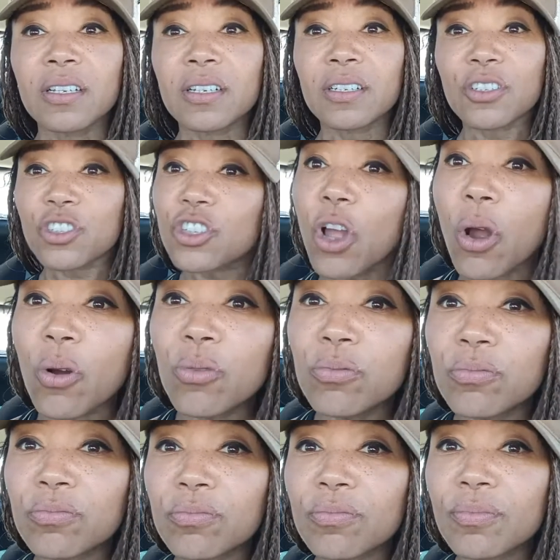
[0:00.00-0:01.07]
So
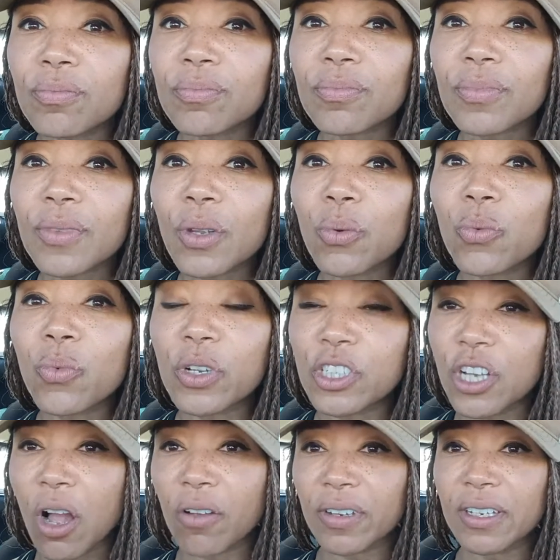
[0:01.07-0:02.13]
what
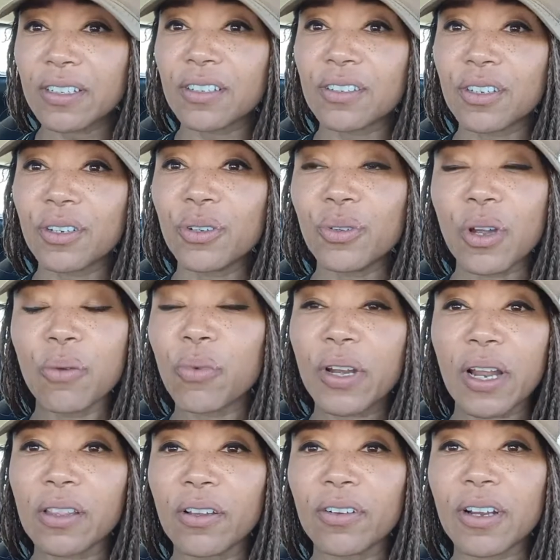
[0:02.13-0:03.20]
y'all need to do, and what
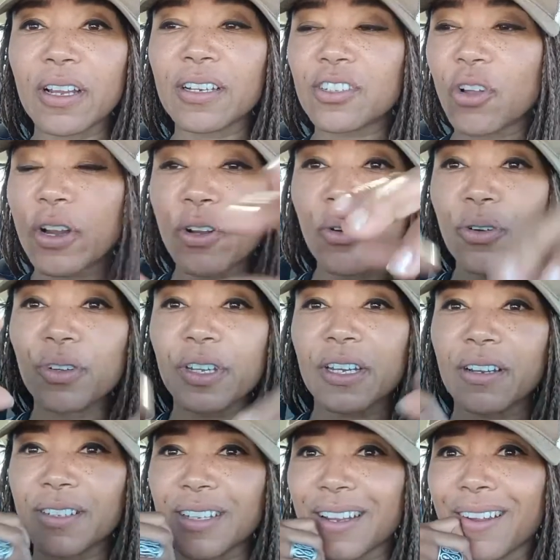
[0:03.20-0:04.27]
I learned, and so I Googled it.
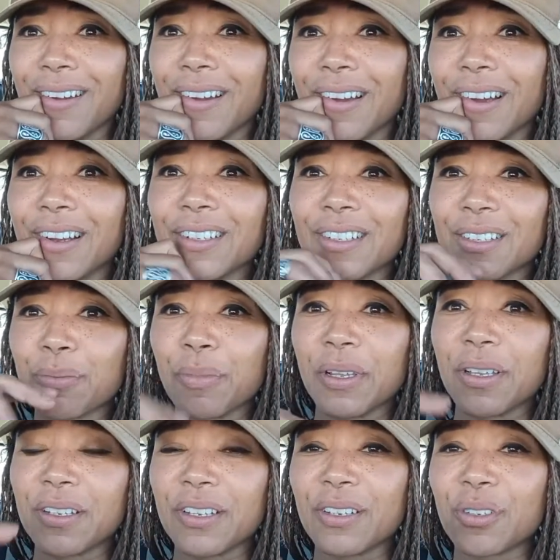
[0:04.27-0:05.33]
I was like, oh,
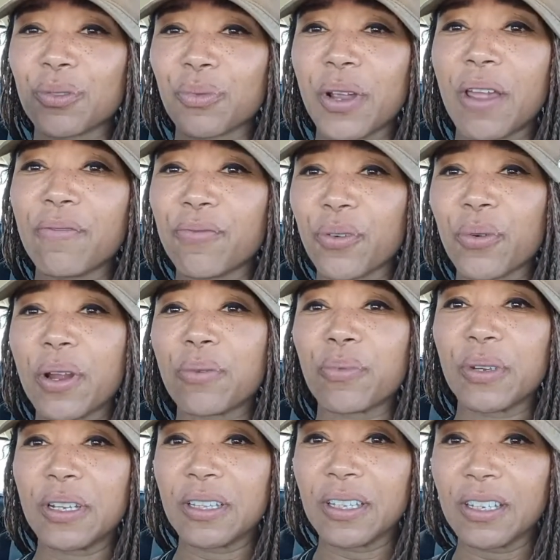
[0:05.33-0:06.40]
does infrared
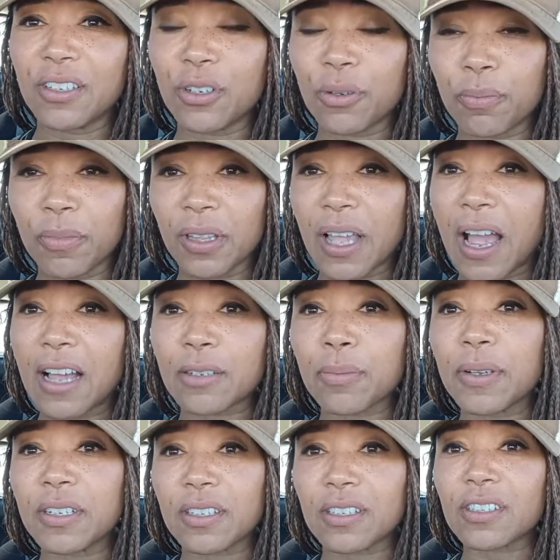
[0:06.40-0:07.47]
lead to
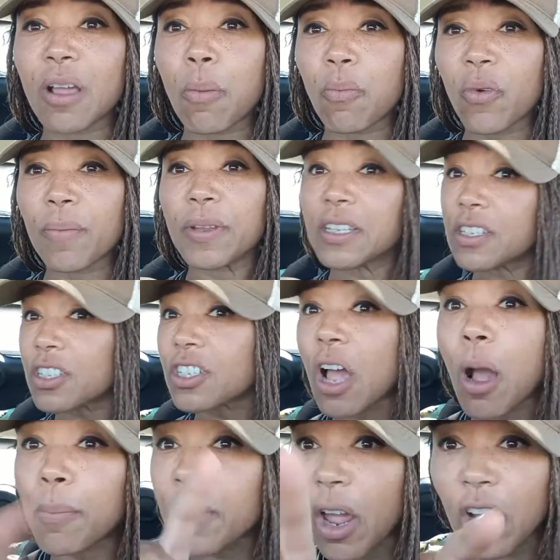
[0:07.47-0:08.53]
melasma in some women?
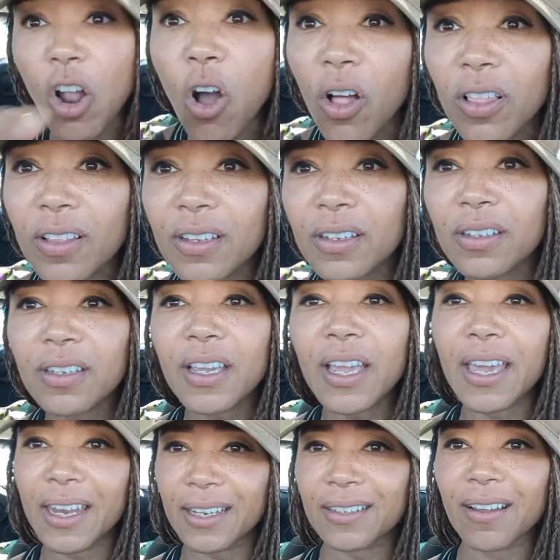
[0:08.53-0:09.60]
Some, not all.
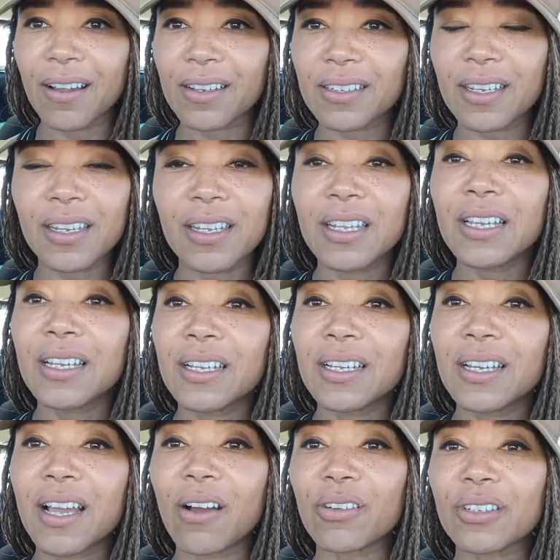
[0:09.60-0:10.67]
And it does.
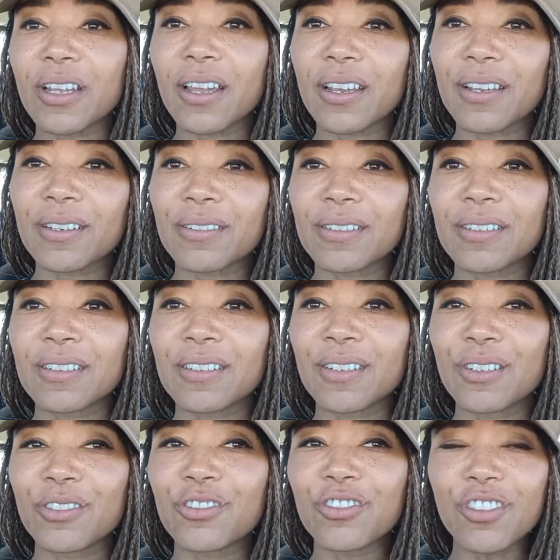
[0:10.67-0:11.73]
I was like,
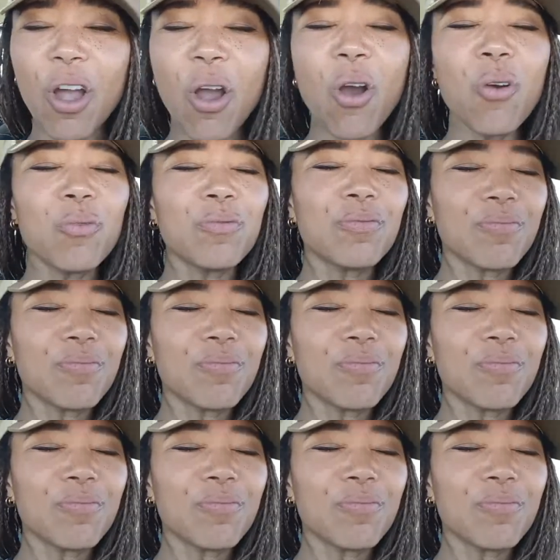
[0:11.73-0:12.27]
don't.